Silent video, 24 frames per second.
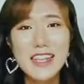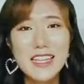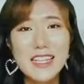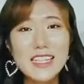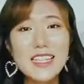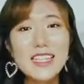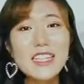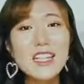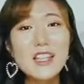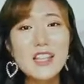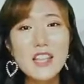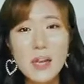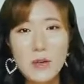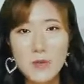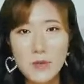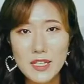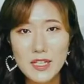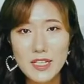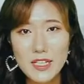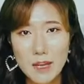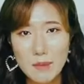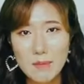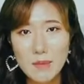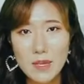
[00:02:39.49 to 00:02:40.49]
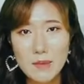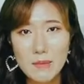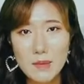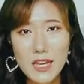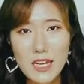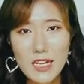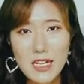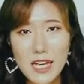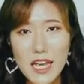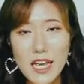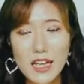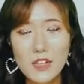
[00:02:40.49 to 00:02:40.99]
This is a liquid
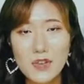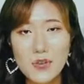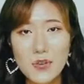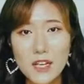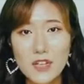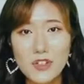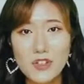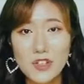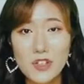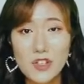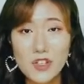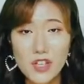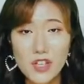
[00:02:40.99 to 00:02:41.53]
supplement and you can